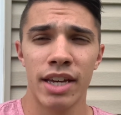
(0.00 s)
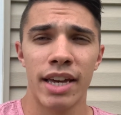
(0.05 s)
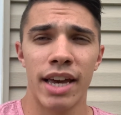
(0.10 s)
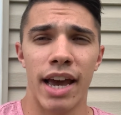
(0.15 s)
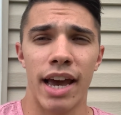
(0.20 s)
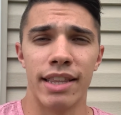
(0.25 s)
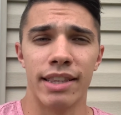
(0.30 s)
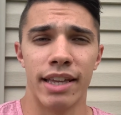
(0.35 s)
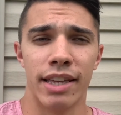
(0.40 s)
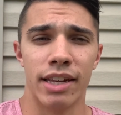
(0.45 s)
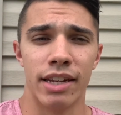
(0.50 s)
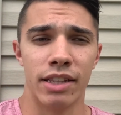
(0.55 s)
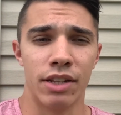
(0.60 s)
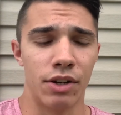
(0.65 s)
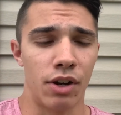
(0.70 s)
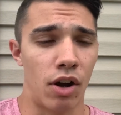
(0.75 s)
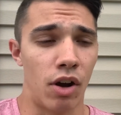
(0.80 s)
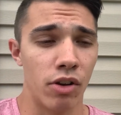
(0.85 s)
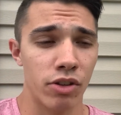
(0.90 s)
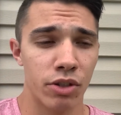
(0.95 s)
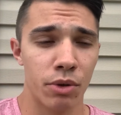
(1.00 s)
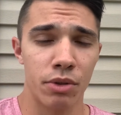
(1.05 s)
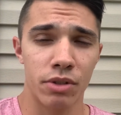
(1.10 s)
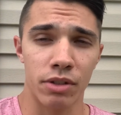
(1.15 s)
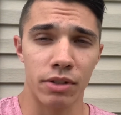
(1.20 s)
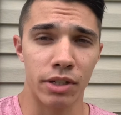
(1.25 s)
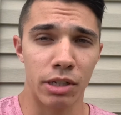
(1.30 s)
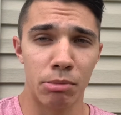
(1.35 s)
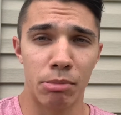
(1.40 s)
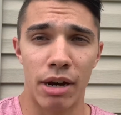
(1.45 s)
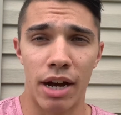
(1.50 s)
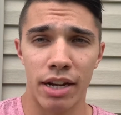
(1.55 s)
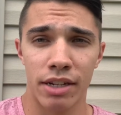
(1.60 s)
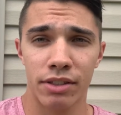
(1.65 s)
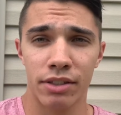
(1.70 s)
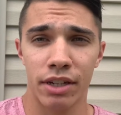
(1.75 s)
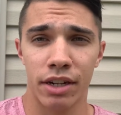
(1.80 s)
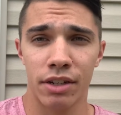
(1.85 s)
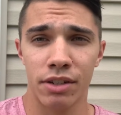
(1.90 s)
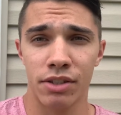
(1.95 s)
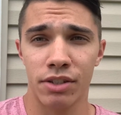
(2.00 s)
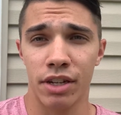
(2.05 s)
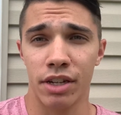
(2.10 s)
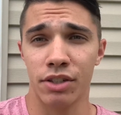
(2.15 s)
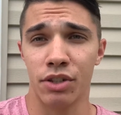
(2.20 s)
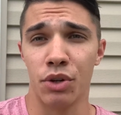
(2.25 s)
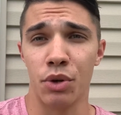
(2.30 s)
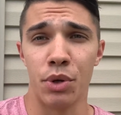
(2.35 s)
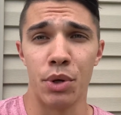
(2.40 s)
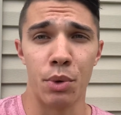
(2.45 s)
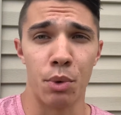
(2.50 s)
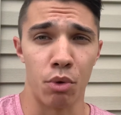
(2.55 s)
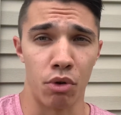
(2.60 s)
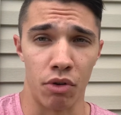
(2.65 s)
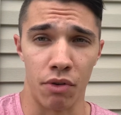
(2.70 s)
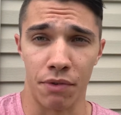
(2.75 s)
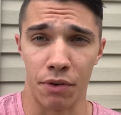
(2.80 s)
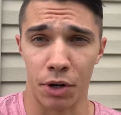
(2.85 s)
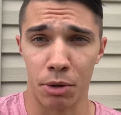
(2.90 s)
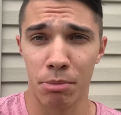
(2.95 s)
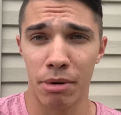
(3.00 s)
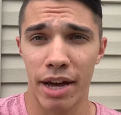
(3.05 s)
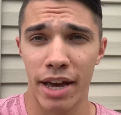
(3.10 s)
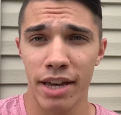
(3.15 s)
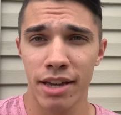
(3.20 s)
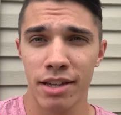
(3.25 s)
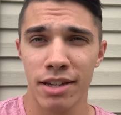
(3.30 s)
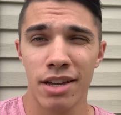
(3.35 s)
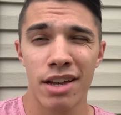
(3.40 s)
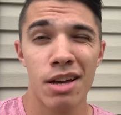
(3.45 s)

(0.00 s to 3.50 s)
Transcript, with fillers: And then there also is a little box there that says who you were referred by.